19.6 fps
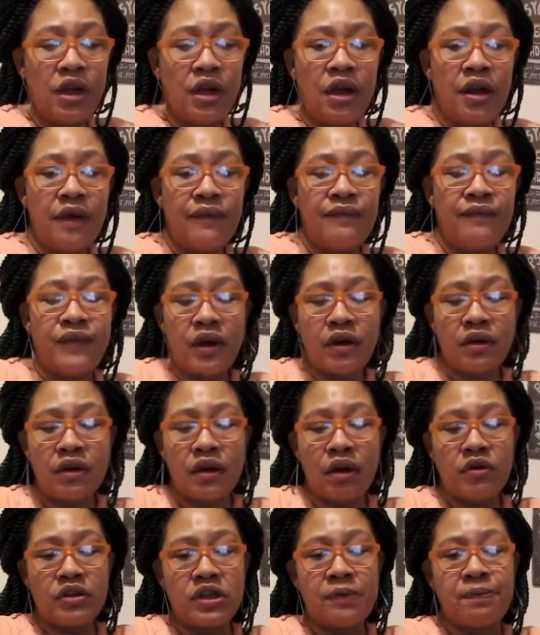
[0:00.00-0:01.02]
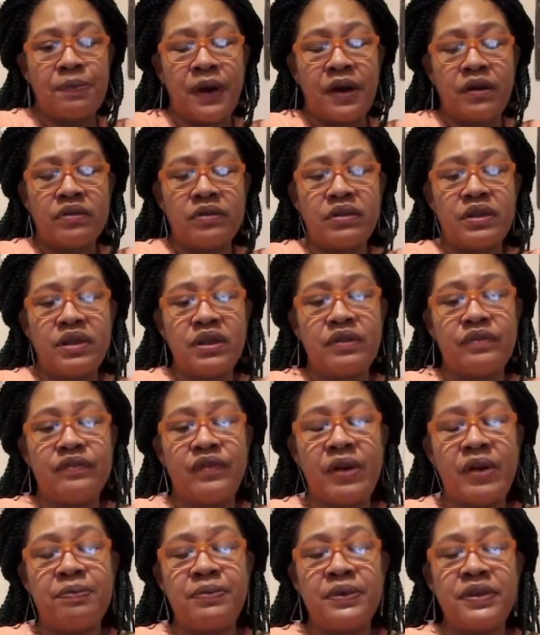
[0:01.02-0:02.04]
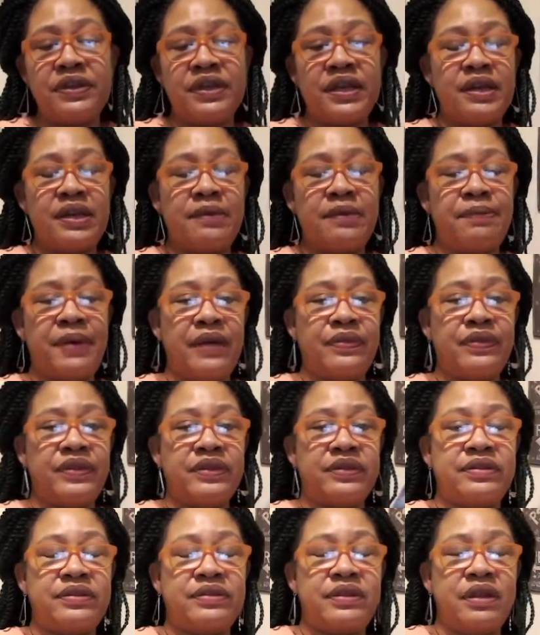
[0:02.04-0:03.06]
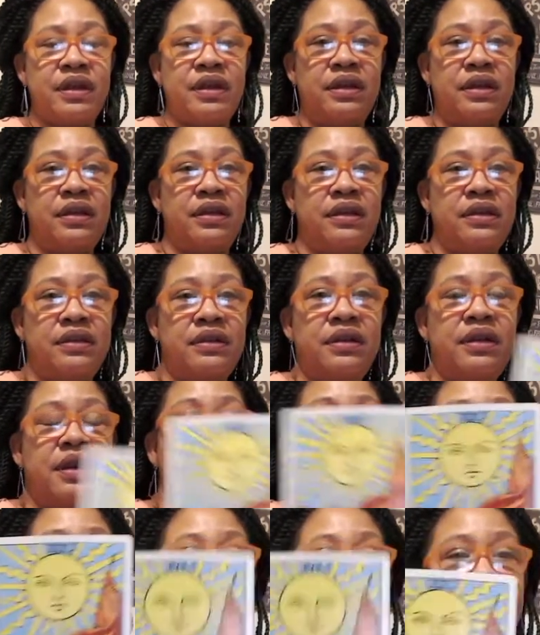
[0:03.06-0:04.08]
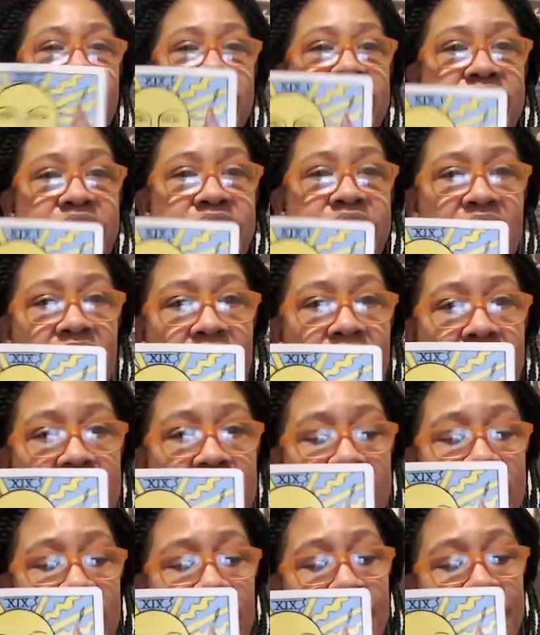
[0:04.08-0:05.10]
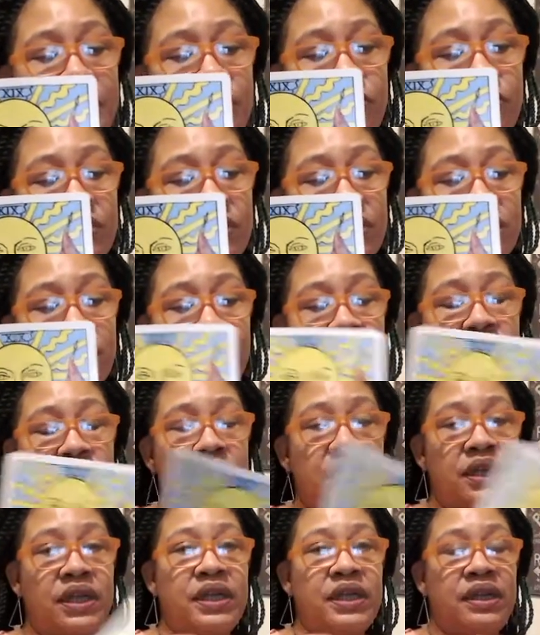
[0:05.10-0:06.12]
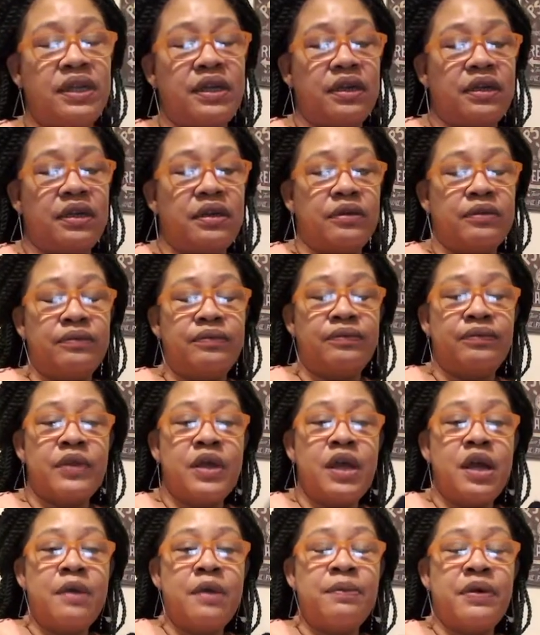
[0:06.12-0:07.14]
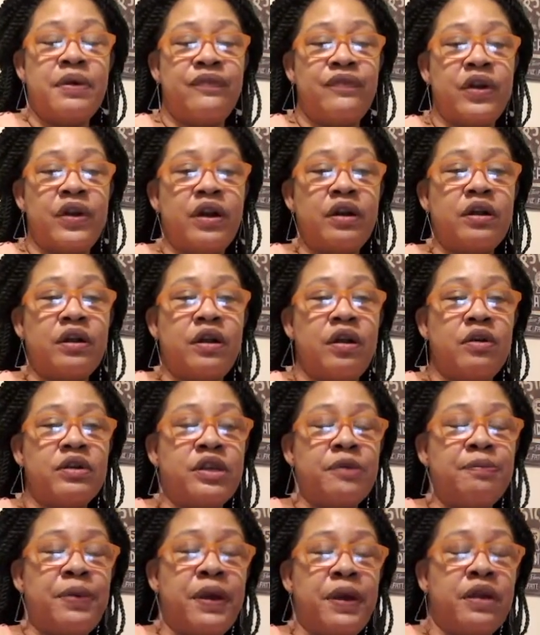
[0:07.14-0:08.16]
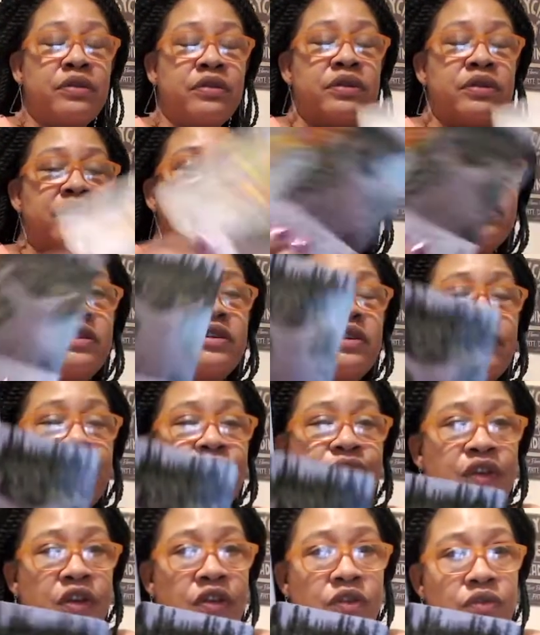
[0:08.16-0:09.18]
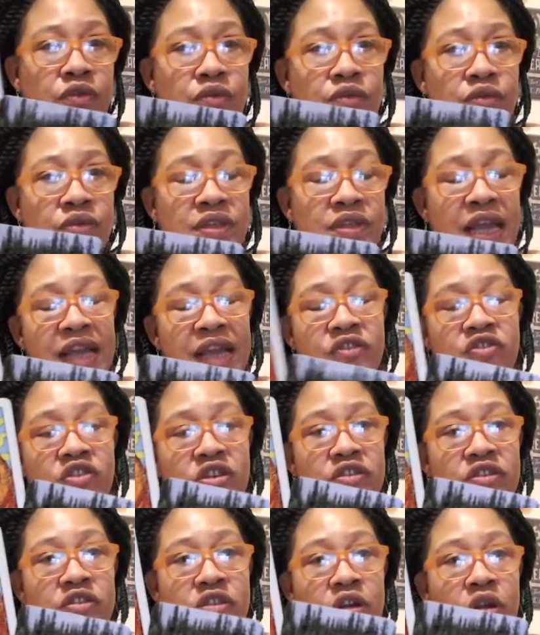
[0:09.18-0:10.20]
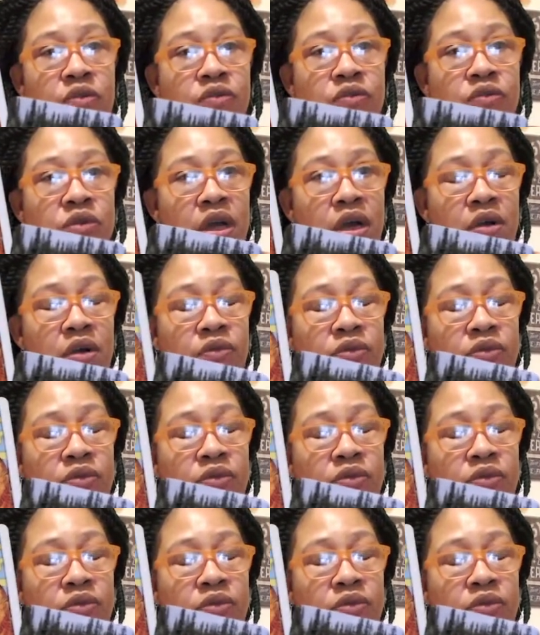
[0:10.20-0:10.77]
Virgo, your person is represented by the sun. The sun. Some of you are dealing with a Leo. But Virgo, your person is confused. They just don't know.